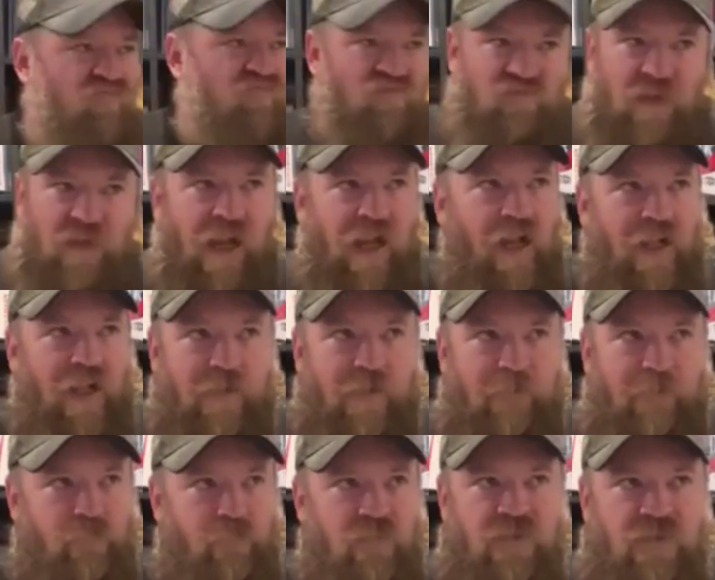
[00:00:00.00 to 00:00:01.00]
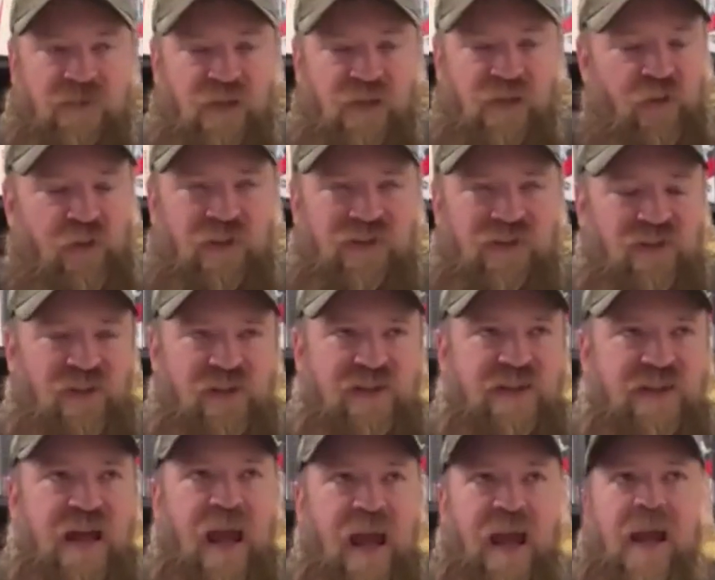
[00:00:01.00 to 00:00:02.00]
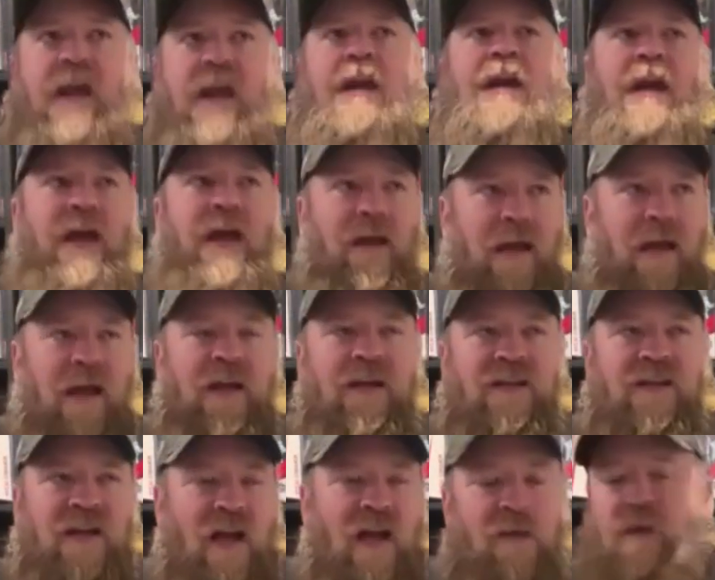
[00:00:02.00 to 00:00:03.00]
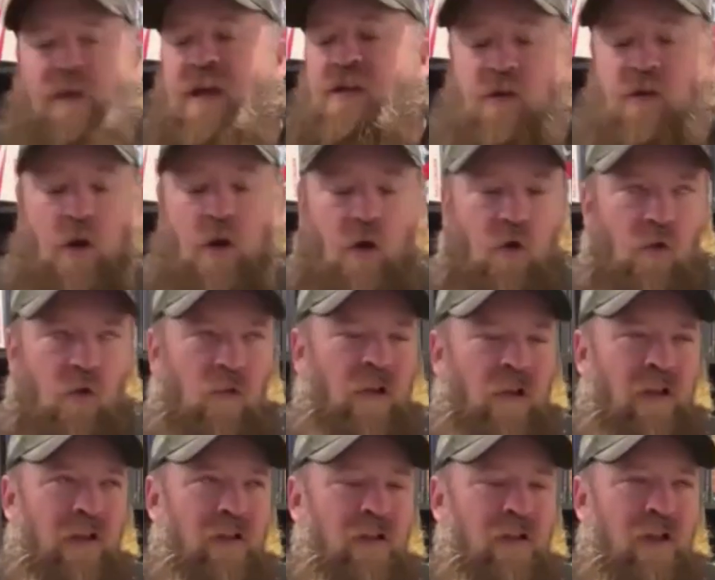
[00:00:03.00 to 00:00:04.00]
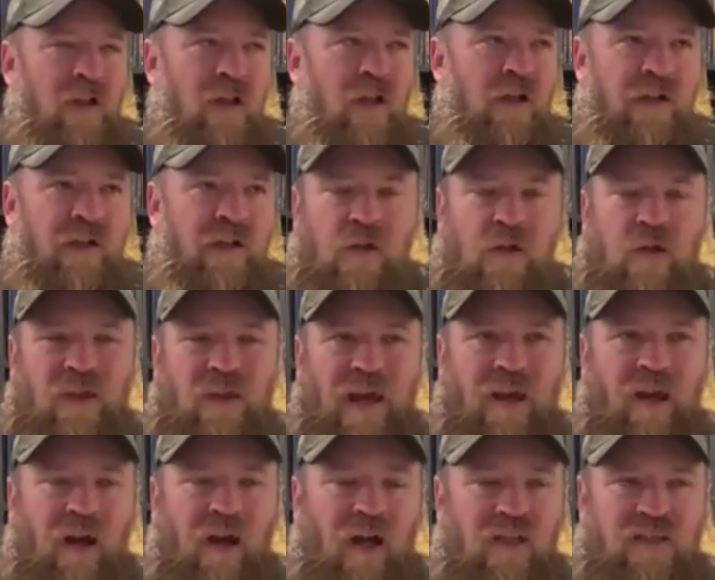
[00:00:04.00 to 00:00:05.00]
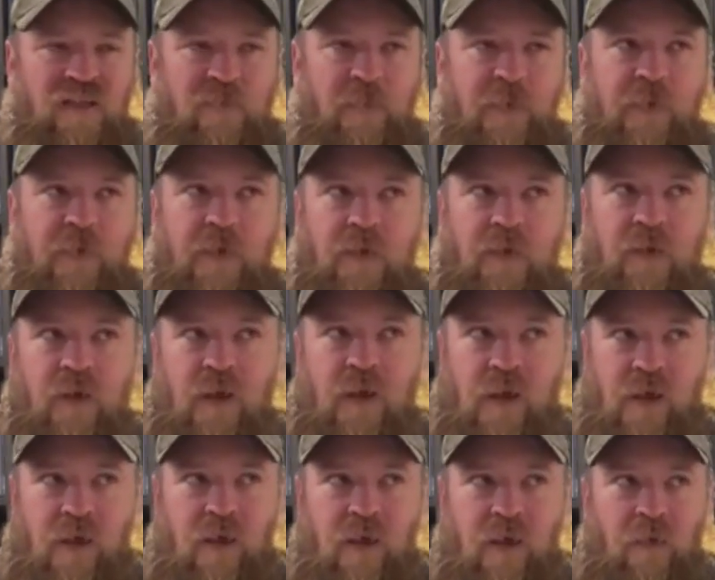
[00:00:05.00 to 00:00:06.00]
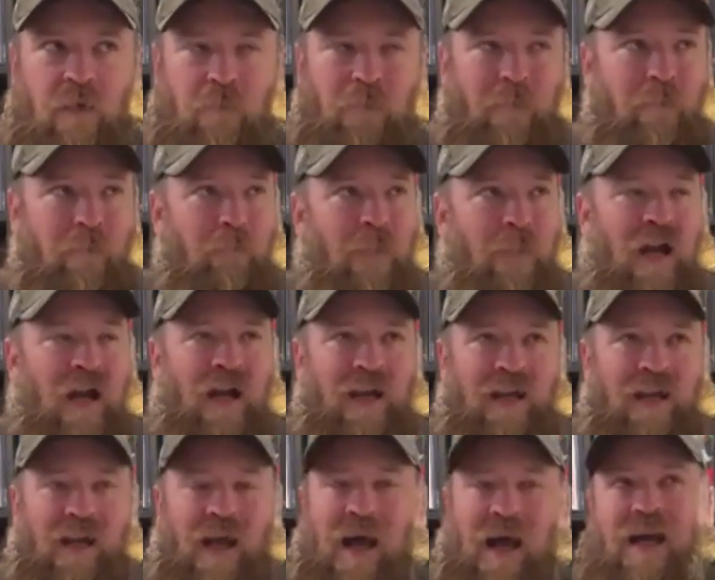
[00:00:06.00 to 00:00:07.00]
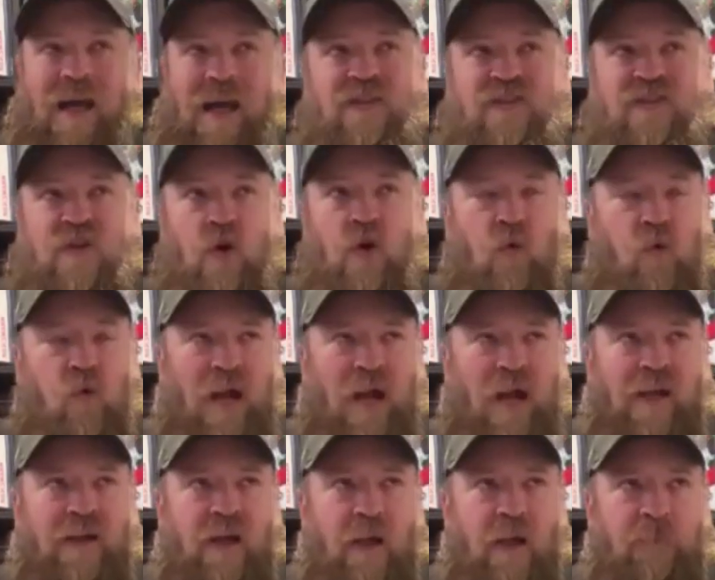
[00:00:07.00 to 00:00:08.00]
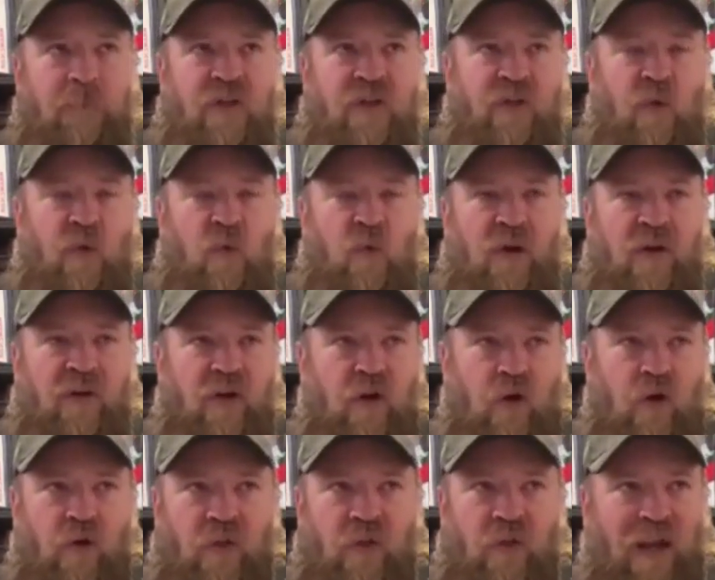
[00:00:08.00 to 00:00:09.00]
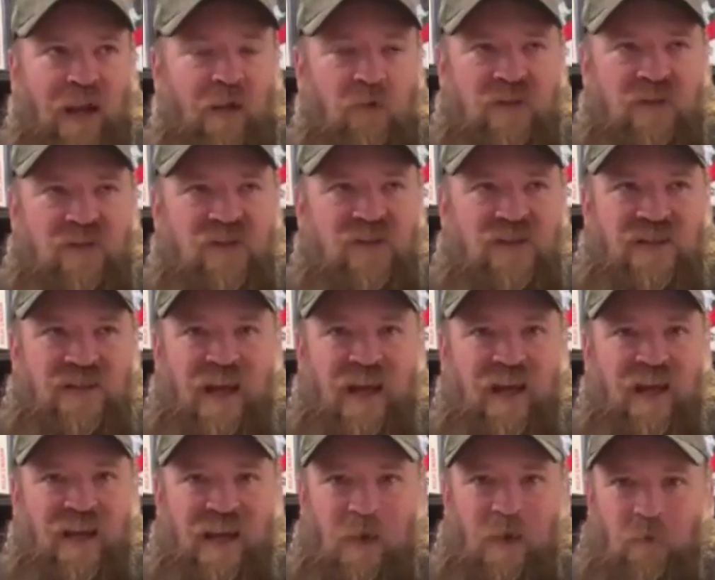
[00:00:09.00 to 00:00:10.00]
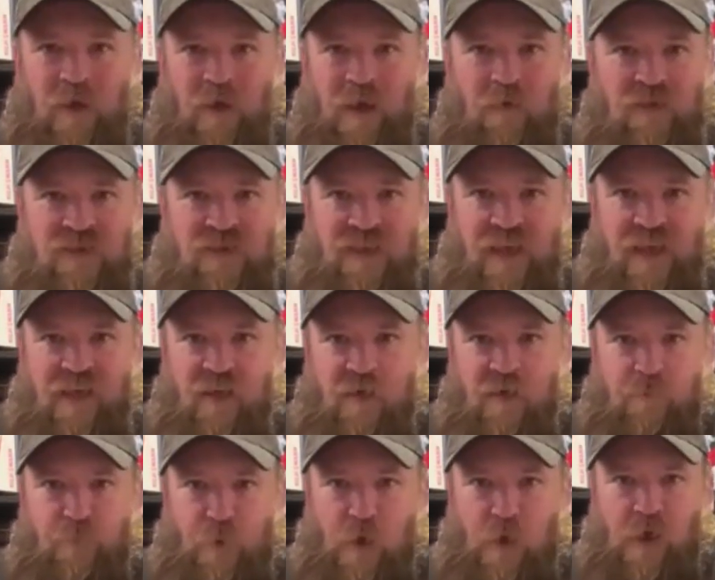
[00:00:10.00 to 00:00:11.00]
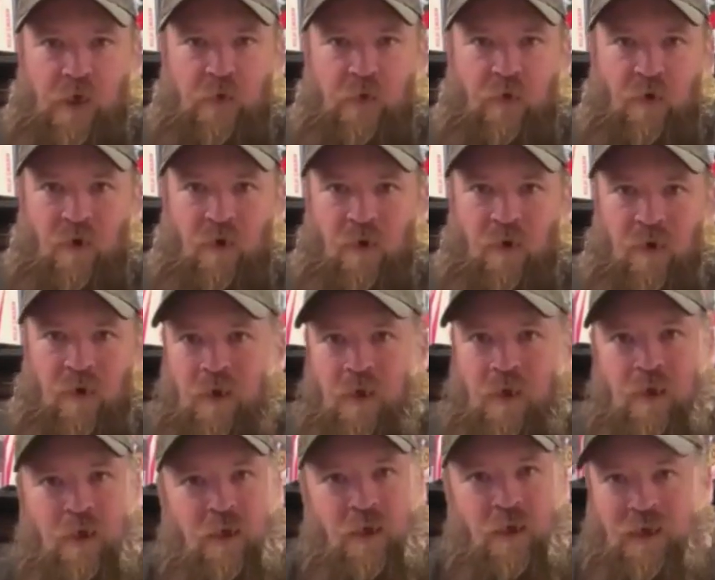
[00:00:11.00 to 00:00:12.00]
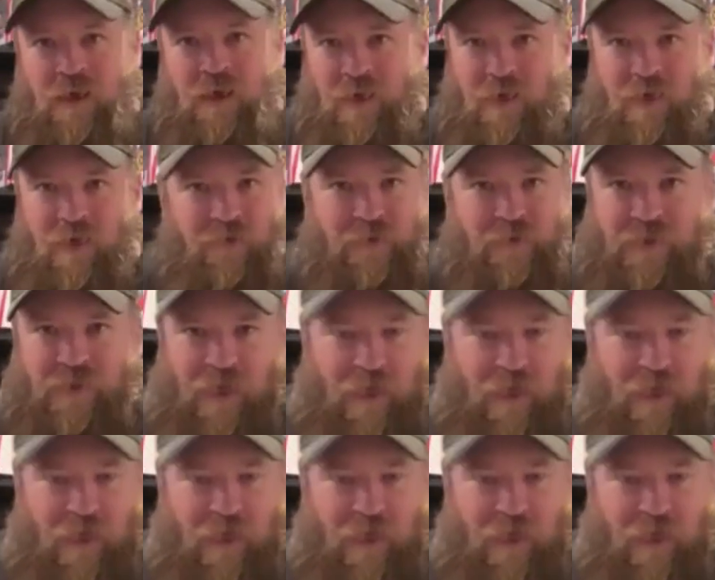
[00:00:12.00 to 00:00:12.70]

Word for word: I, to this day, anytime I go near that hospital, my eyes go right up to the window that I would stand at when I was taking a breather. And yeah,